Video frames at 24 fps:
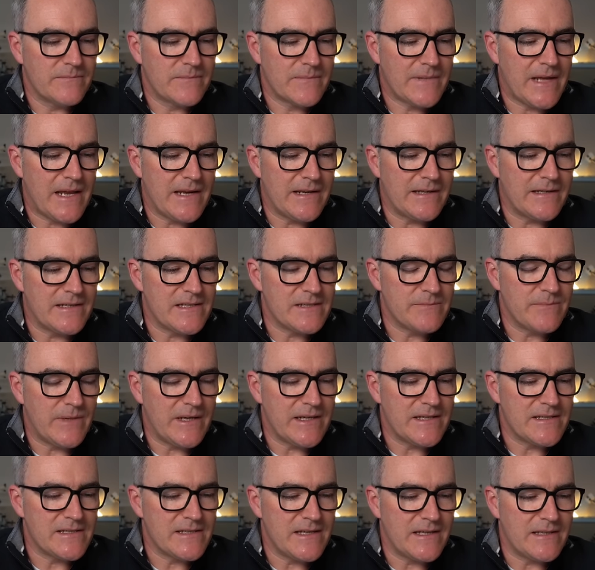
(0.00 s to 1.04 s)
Kennedy
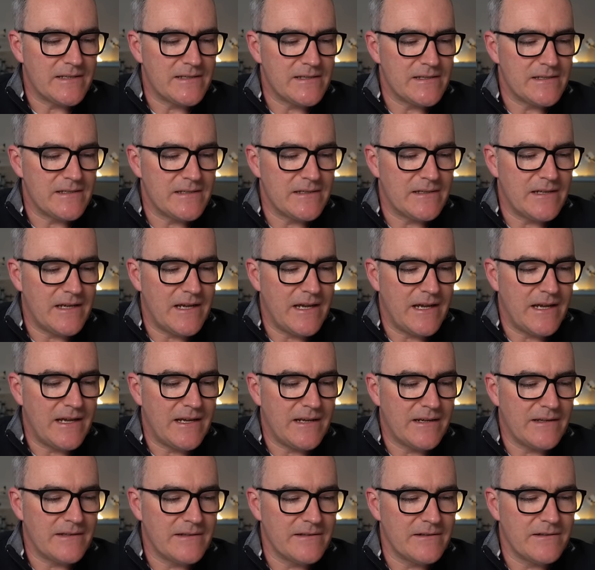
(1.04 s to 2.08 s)
Space Center,
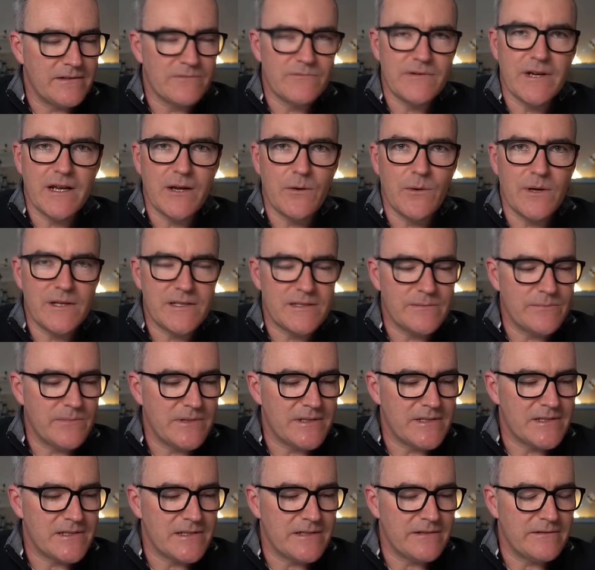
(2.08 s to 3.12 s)
and I reacquainted
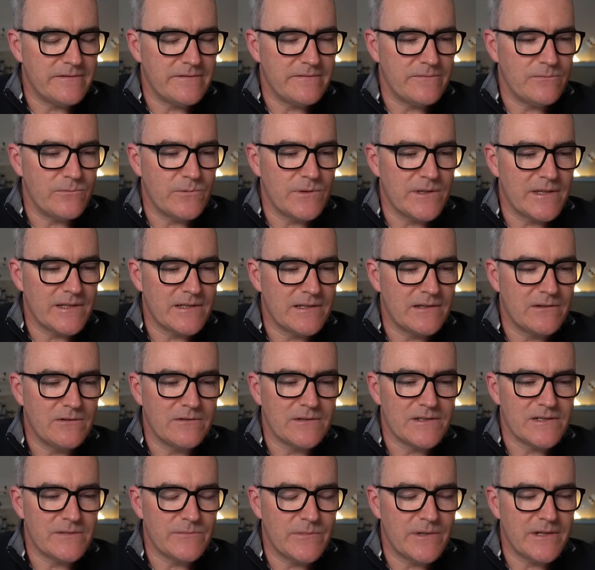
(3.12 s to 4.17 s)
myself with
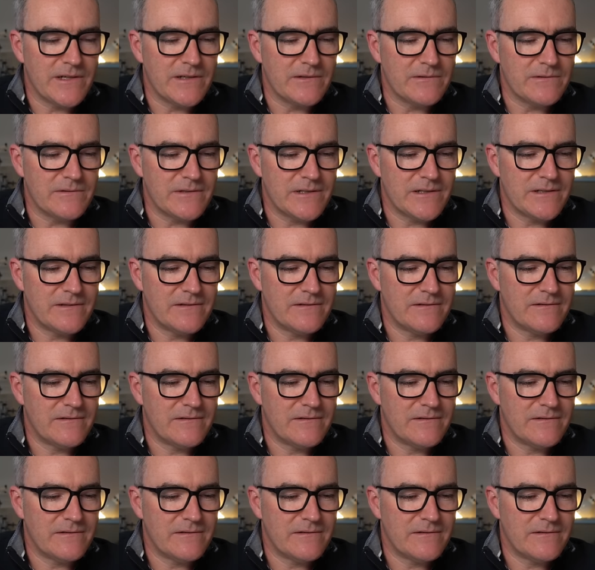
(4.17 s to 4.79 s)
lots of my old